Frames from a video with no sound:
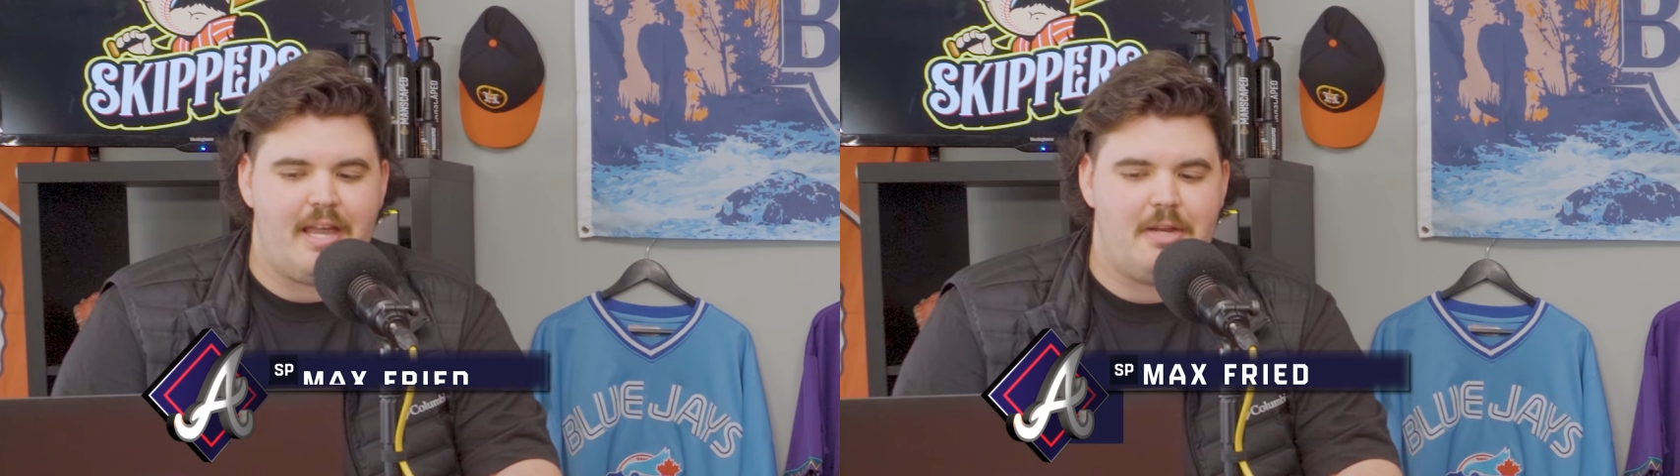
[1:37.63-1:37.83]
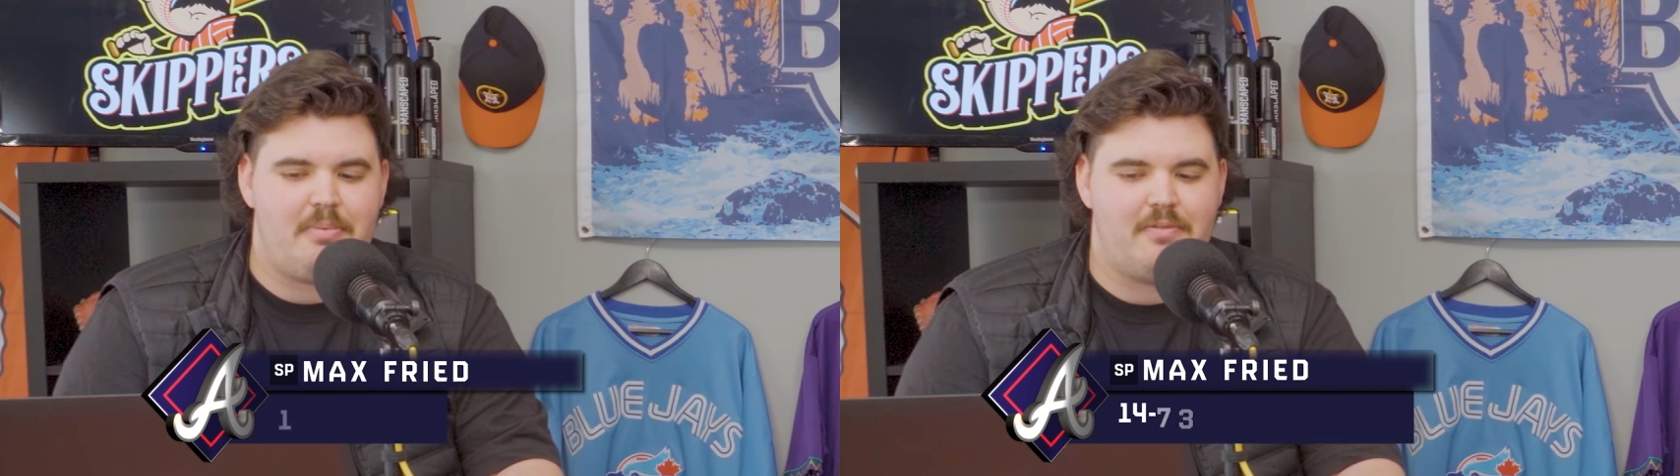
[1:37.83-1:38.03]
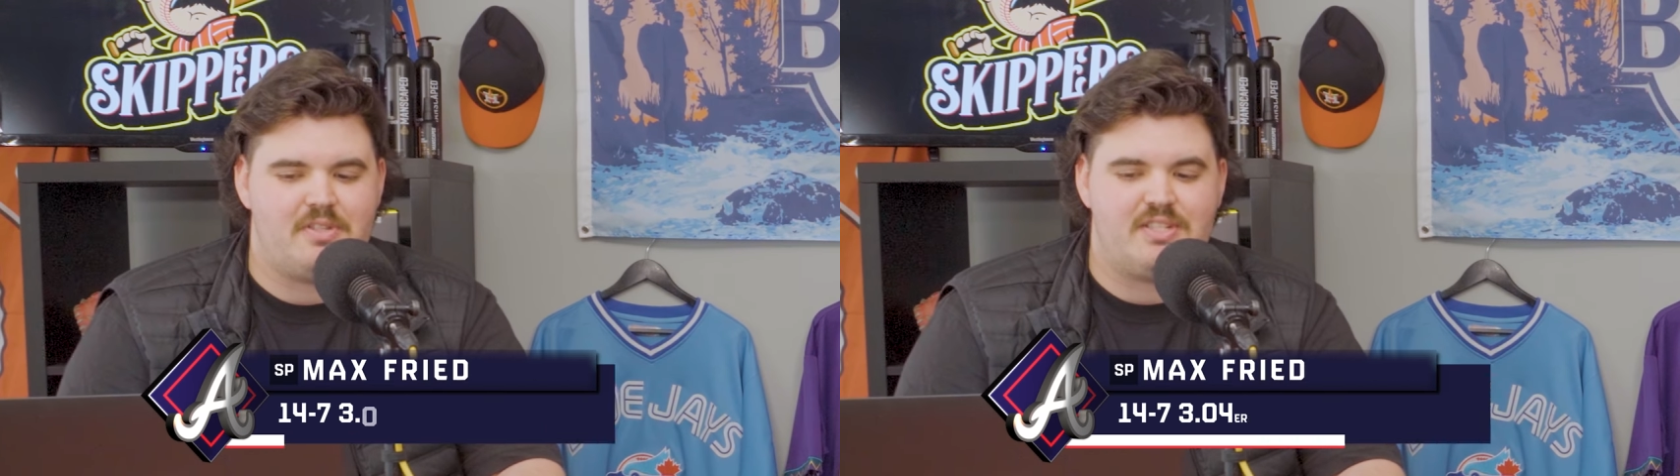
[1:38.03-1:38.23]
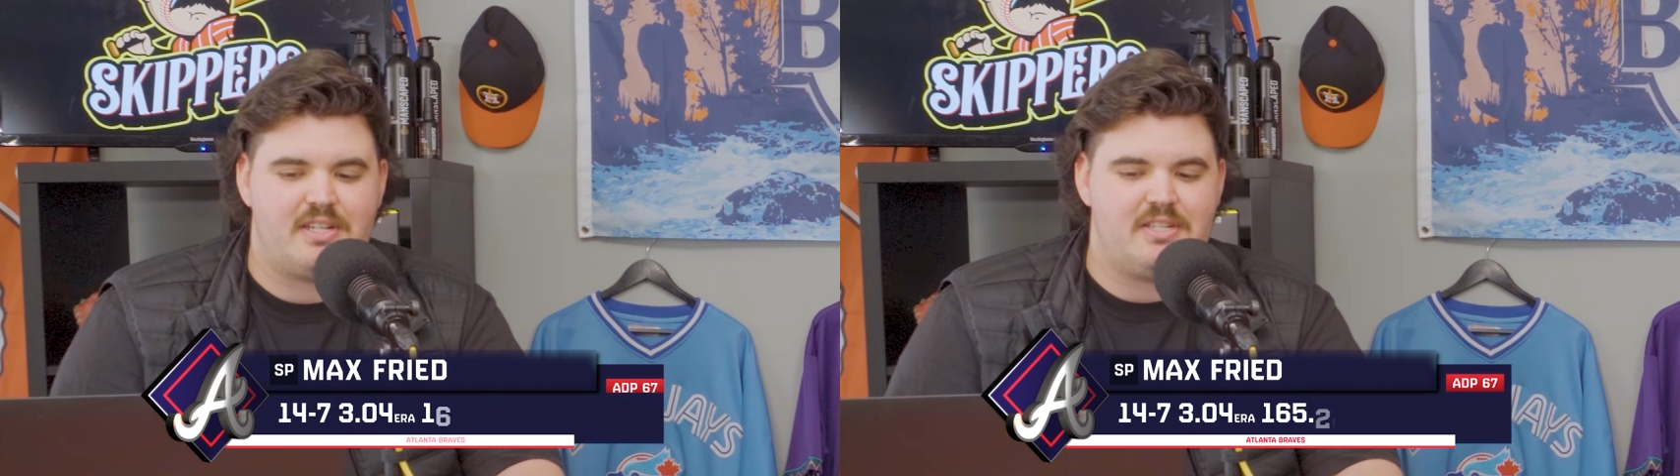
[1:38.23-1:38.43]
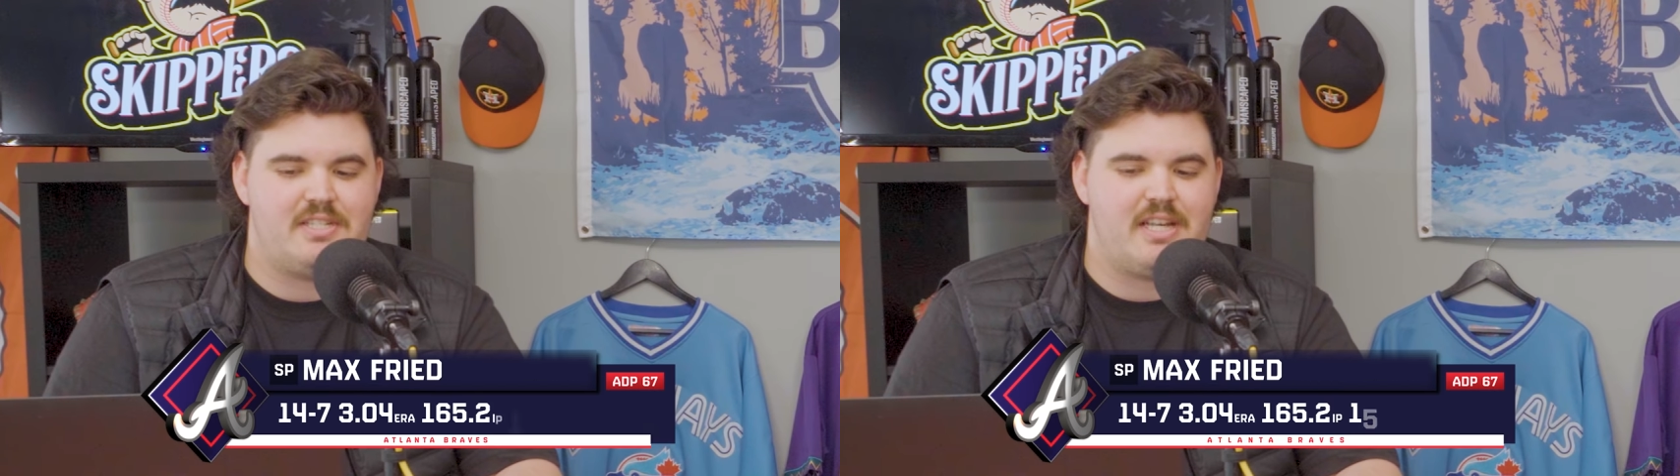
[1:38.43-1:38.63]
ADP of
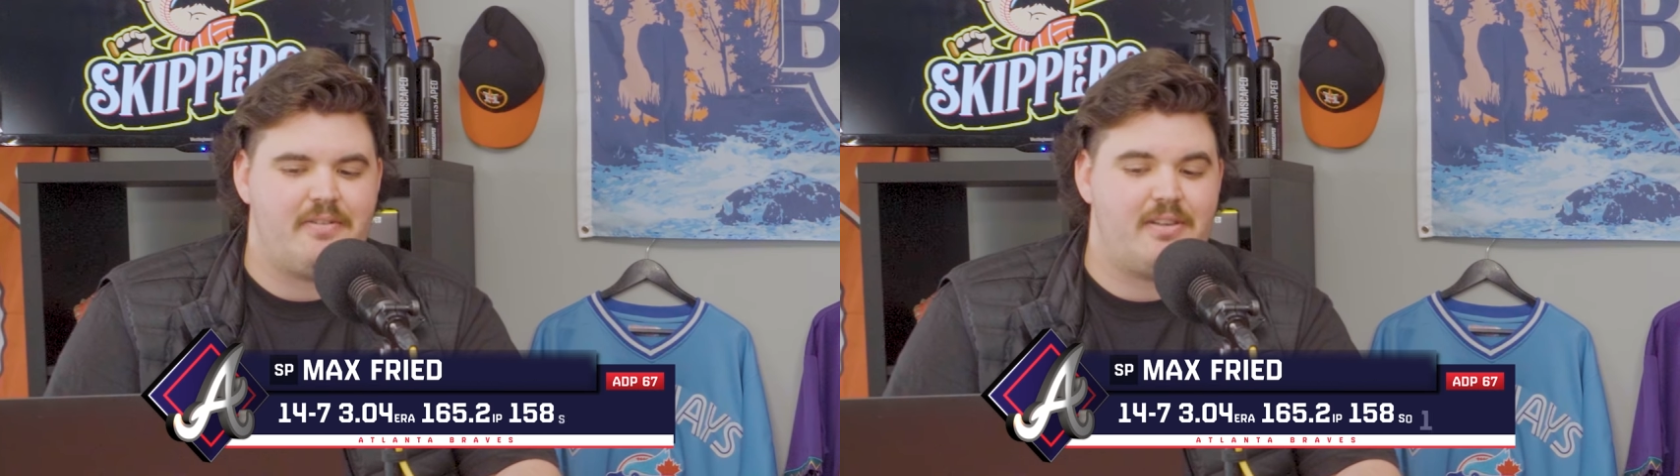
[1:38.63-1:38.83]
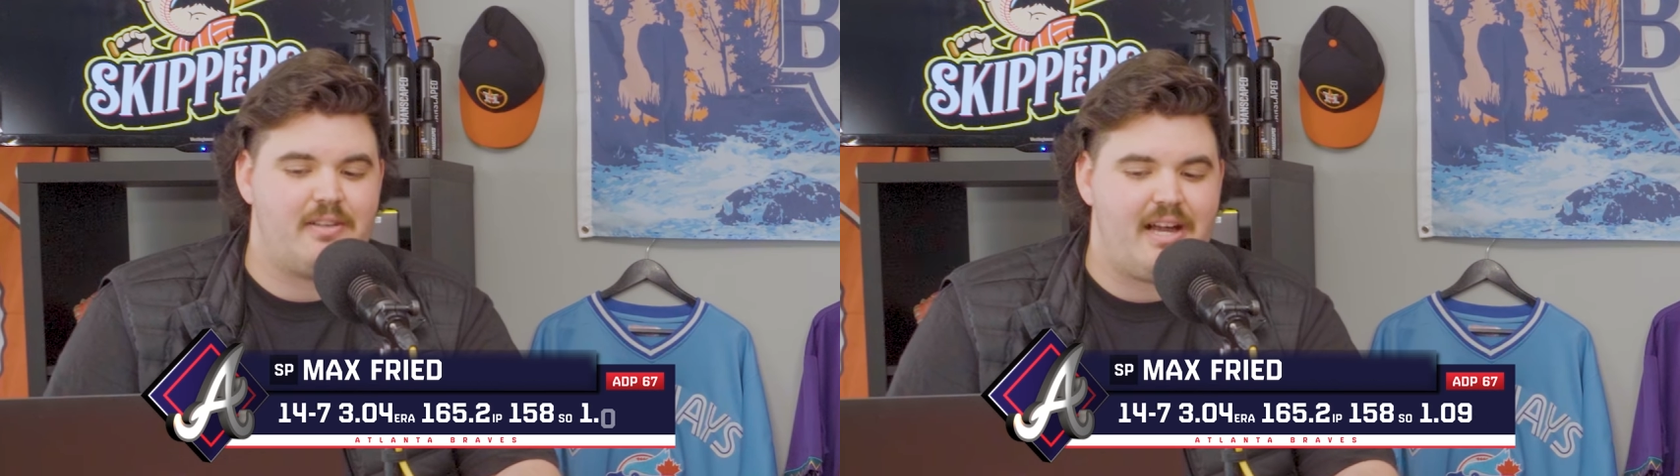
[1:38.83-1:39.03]
67.